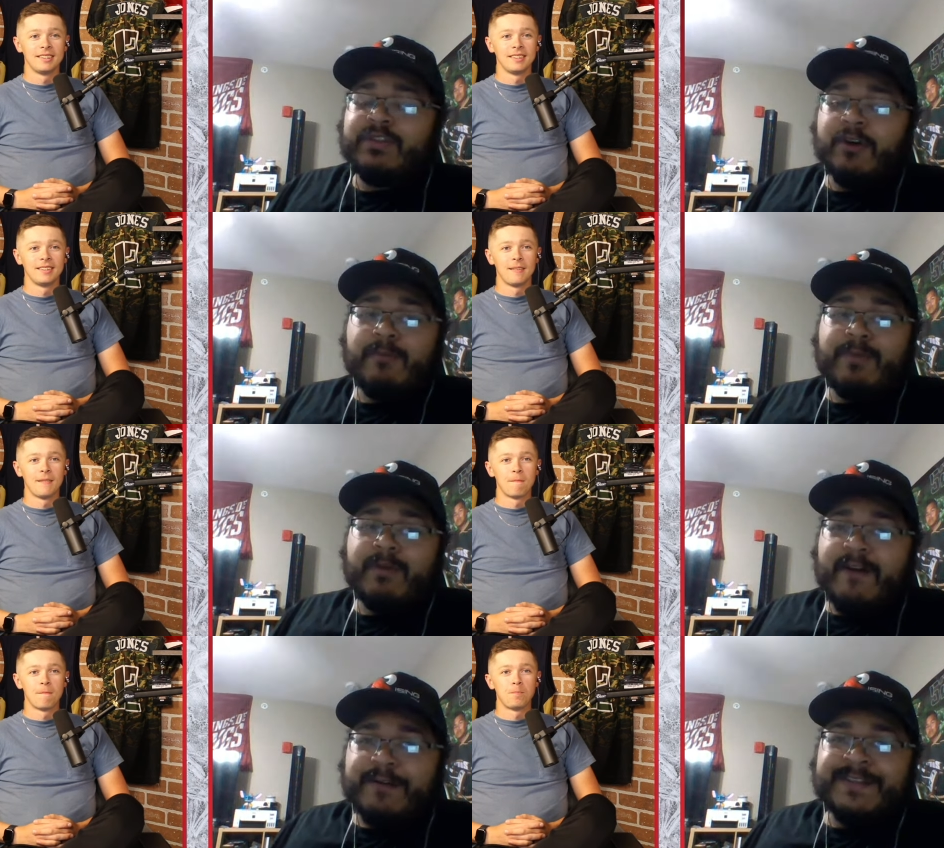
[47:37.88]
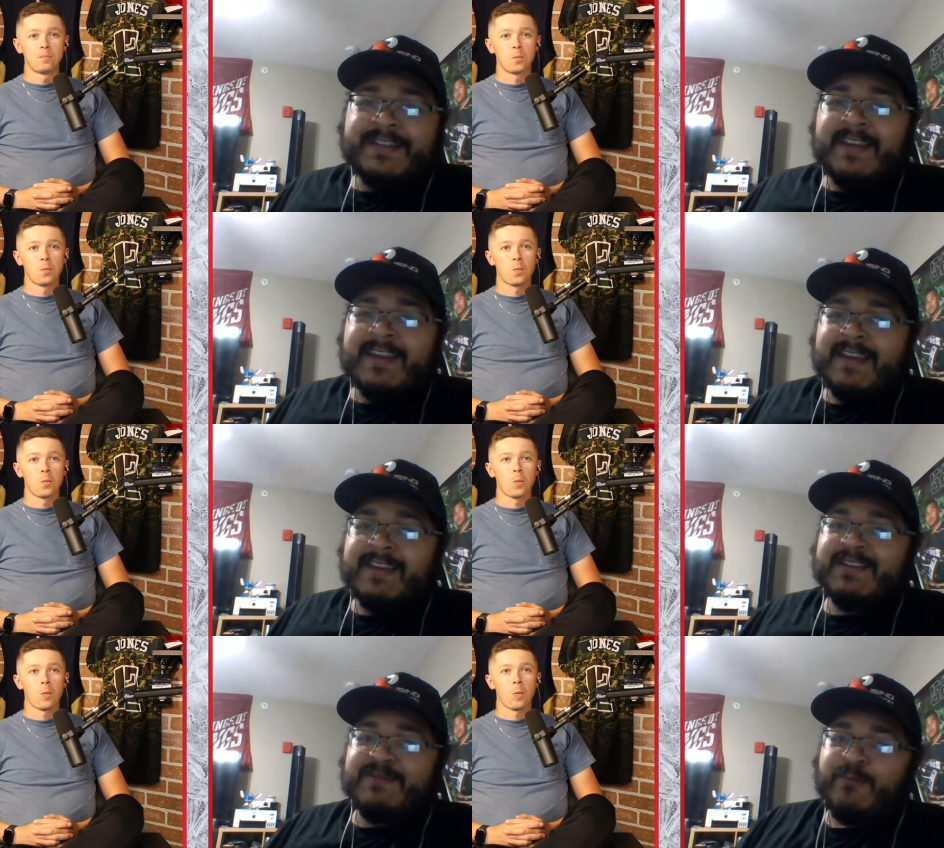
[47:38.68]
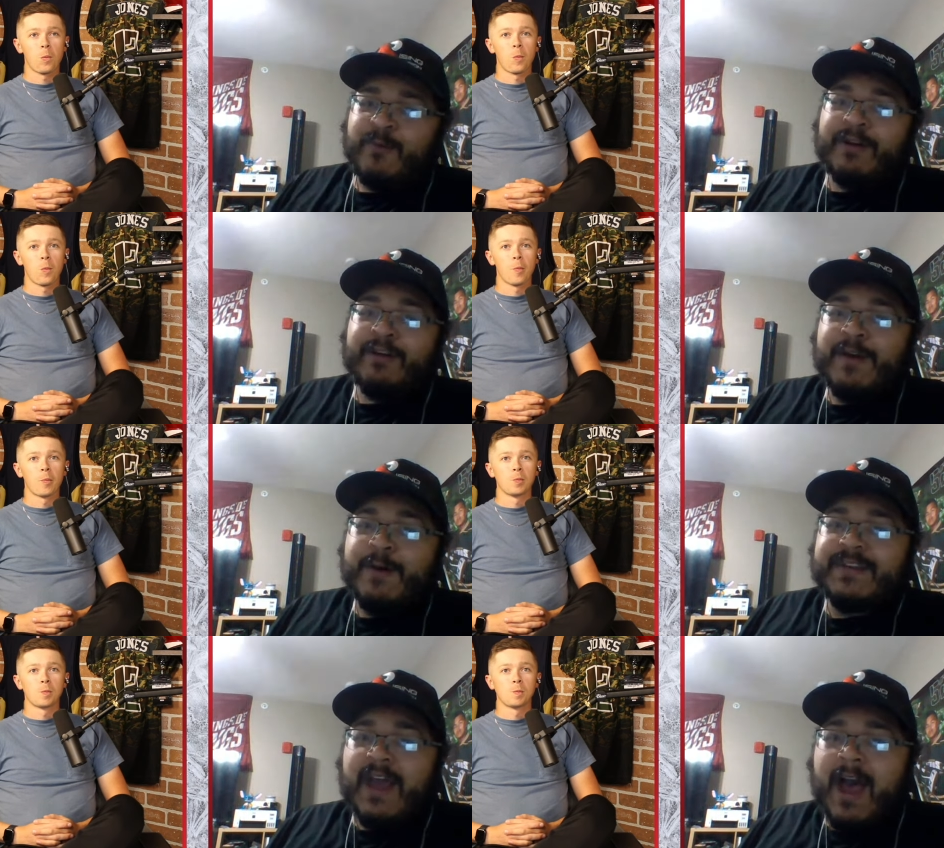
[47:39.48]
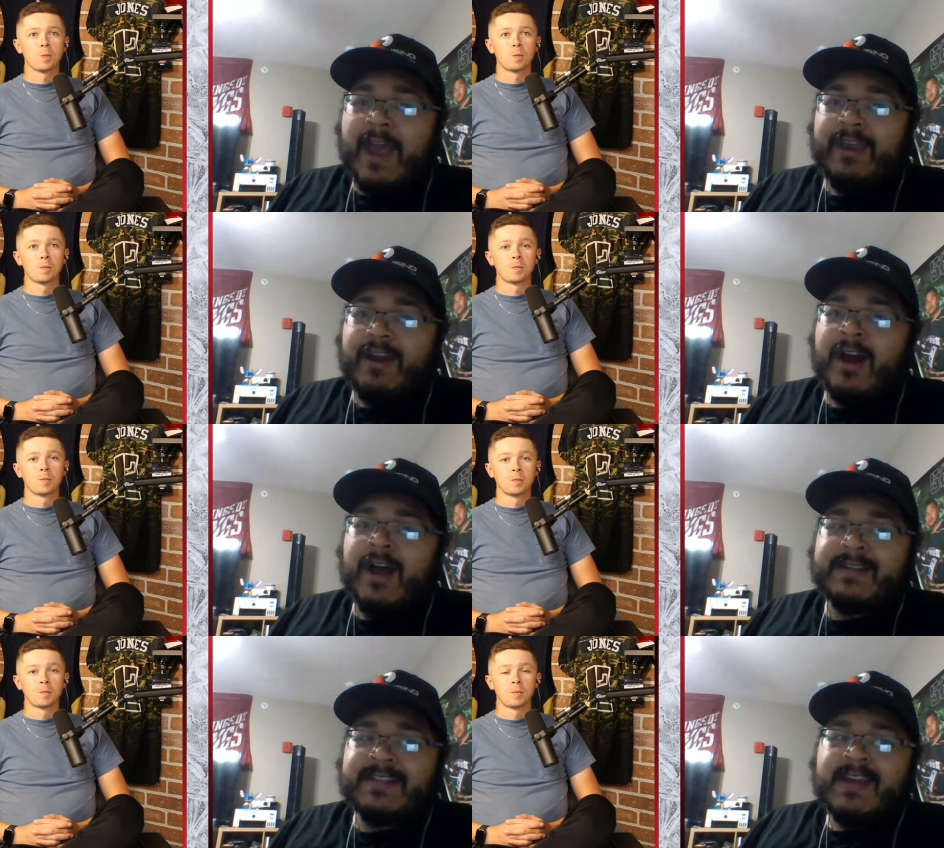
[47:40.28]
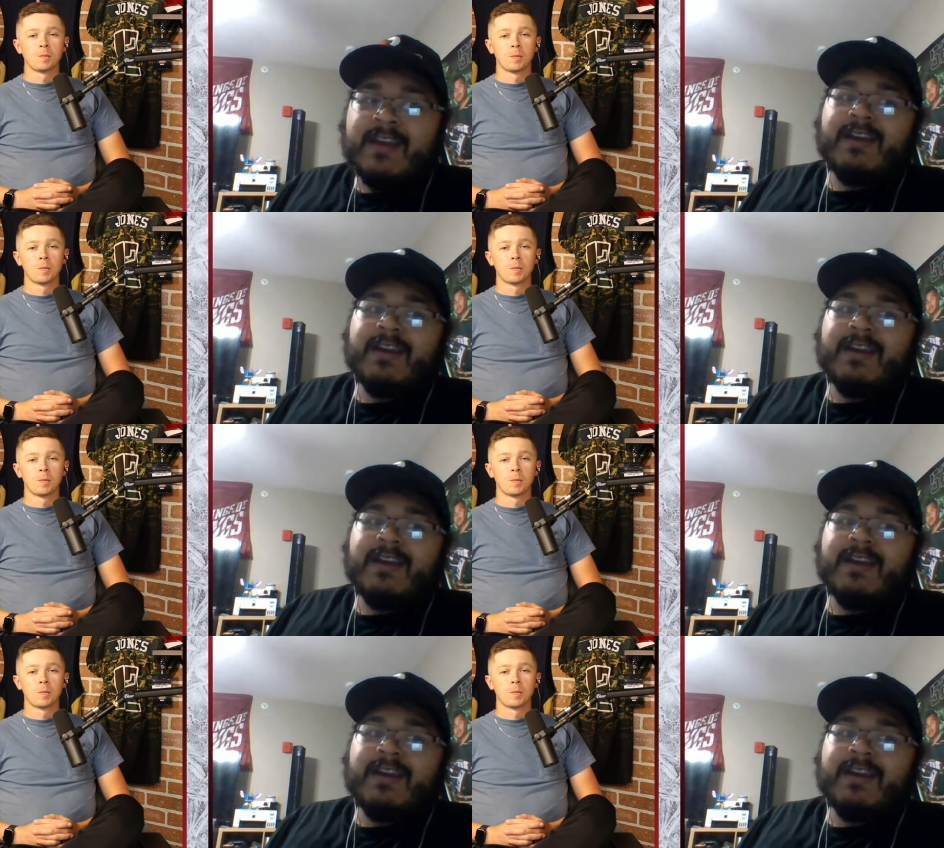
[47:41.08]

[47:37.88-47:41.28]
Speaker 1: Joe Pavelski is one of those icons.